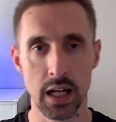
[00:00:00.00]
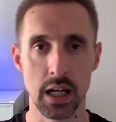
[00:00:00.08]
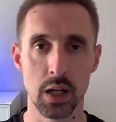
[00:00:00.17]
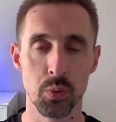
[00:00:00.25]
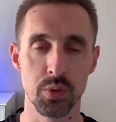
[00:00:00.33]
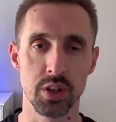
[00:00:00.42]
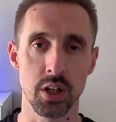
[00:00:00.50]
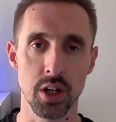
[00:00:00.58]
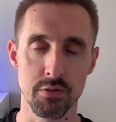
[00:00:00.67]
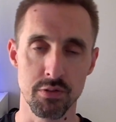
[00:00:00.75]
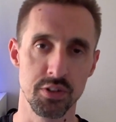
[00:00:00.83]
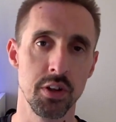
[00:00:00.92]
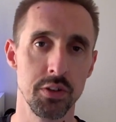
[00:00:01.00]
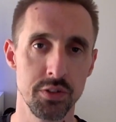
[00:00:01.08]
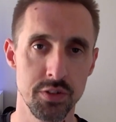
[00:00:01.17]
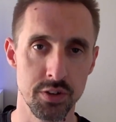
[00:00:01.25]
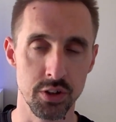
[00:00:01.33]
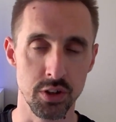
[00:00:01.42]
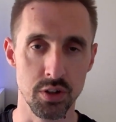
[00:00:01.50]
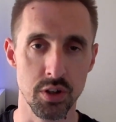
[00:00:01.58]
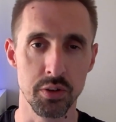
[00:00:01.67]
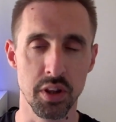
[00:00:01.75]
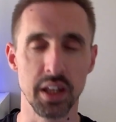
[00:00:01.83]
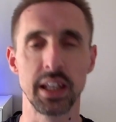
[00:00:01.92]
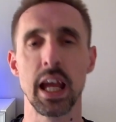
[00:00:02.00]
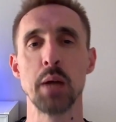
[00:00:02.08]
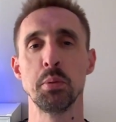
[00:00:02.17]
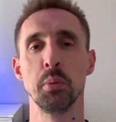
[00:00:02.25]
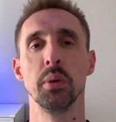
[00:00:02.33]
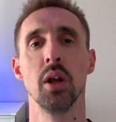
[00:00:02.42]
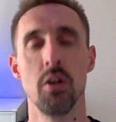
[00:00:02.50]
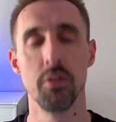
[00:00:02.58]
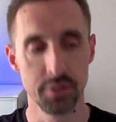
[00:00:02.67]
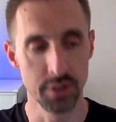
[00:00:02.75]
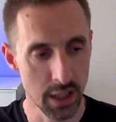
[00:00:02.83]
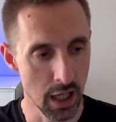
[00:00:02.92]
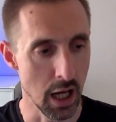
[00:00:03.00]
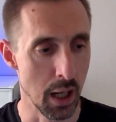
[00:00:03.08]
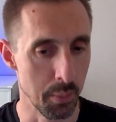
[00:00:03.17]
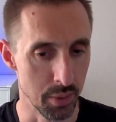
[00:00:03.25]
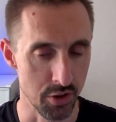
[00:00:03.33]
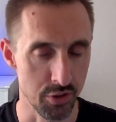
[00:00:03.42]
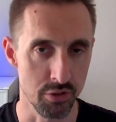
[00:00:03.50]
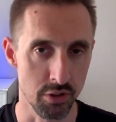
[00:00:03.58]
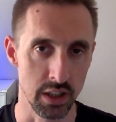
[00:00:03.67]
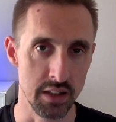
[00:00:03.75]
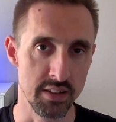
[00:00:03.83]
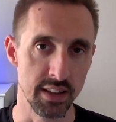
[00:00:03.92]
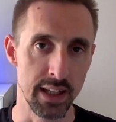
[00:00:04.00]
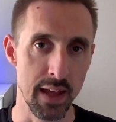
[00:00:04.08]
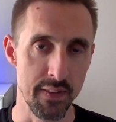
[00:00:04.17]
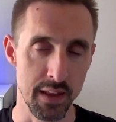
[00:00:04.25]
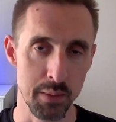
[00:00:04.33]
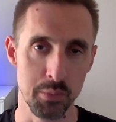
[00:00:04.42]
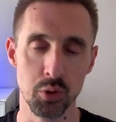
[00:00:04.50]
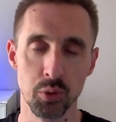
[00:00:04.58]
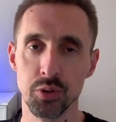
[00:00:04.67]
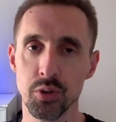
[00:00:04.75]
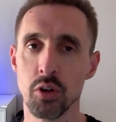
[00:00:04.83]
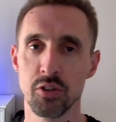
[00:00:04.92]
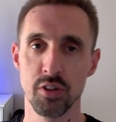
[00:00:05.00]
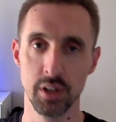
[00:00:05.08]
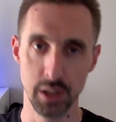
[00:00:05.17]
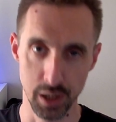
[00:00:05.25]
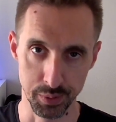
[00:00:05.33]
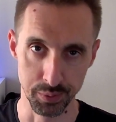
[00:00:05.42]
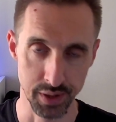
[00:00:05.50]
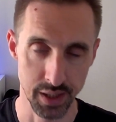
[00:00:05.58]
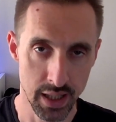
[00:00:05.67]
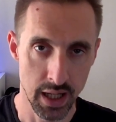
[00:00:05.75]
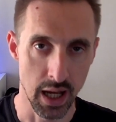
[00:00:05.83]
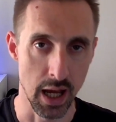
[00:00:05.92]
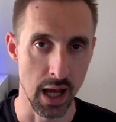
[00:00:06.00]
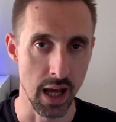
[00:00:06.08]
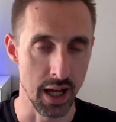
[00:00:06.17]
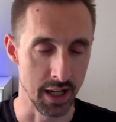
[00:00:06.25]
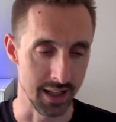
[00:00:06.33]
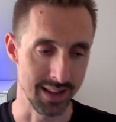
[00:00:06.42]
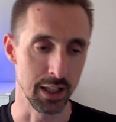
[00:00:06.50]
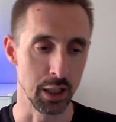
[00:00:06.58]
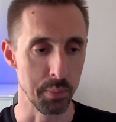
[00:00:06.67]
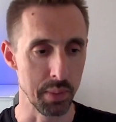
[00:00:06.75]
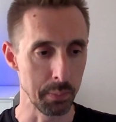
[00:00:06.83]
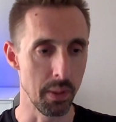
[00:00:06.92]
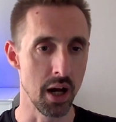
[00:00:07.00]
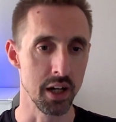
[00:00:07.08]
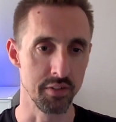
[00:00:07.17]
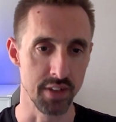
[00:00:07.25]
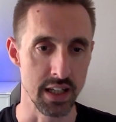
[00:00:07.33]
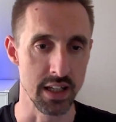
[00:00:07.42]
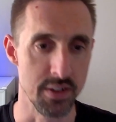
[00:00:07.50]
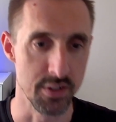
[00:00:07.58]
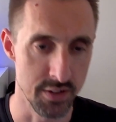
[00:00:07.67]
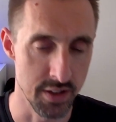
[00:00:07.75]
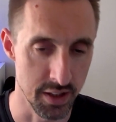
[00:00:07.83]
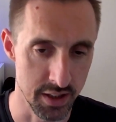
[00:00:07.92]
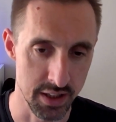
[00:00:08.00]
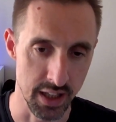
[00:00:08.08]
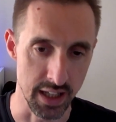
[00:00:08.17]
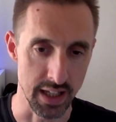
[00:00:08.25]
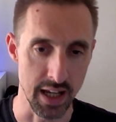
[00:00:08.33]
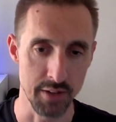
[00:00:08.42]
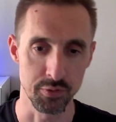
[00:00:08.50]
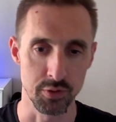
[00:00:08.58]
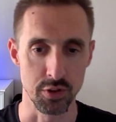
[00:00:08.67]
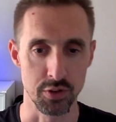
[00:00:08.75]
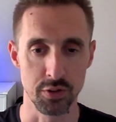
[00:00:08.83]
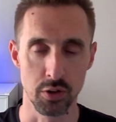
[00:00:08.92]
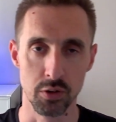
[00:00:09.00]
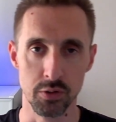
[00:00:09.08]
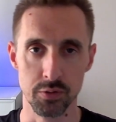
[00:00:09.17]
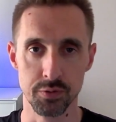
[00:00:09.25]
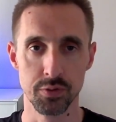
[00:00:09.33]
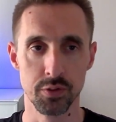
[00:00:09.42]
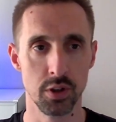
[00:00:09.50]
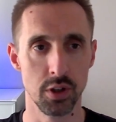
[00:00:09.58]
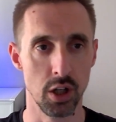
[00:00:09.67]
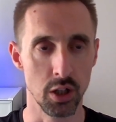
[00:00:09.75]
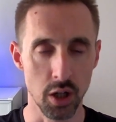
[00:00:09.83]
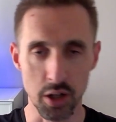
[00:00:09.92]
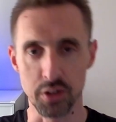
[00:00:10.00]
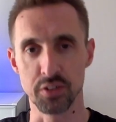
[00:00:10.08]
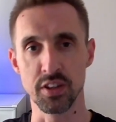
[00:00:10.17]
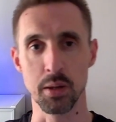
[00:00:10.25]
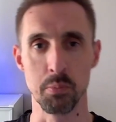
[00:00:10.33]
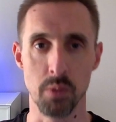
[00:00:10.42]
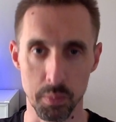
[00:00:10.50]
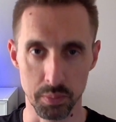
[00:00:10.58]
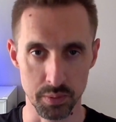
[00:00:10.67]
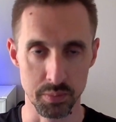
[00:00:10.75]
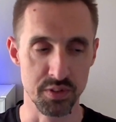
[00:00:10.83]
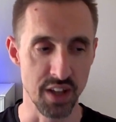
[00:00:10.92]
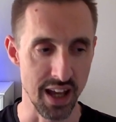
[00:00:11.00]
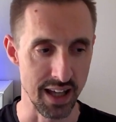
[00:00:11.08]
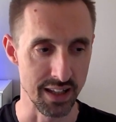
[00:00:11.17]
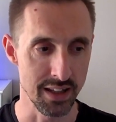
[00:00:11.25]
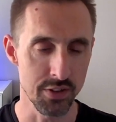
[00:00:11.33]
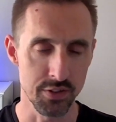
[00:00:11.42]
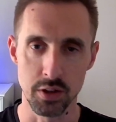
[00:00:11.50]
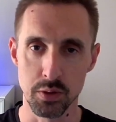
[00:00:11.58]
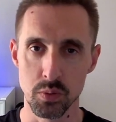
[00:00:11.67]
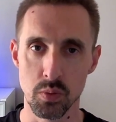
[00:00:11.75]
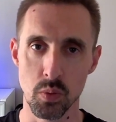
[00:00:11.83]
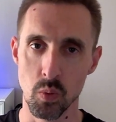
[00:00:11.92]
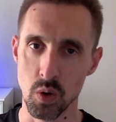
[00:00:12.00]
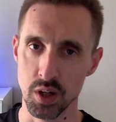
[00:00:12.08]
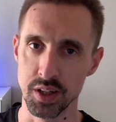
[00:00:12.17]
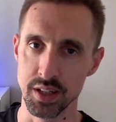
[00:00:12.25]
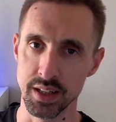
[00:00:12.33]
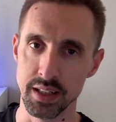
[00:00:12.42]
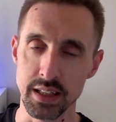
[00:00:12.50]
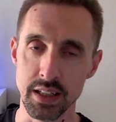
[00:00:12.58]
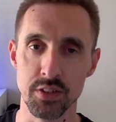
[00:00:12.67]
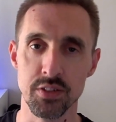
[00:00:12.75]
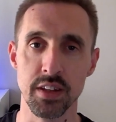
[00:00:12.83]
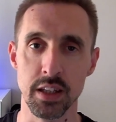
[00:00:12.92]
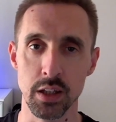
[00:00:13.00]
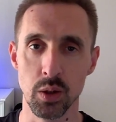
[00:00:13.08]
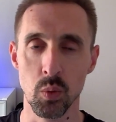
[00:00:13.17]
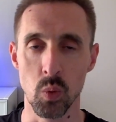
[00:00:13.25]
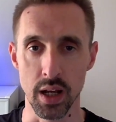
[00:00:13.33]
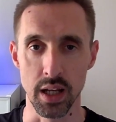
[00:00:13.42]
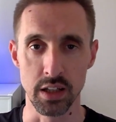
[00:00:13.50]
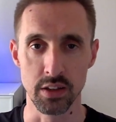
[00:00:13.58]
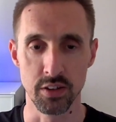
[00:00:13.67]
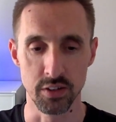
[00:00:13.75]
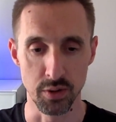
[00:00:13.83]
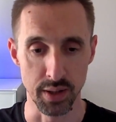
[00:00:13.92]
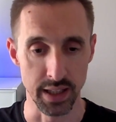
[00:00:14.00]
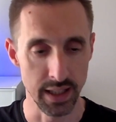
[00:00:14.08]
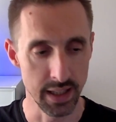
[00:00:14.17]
with the kind of results that you know that they're capable of, but are struggling to get them, you're not alone. And I think a big part of it is that they have to solve a lot of the same problems, and there's no one easy way to do it.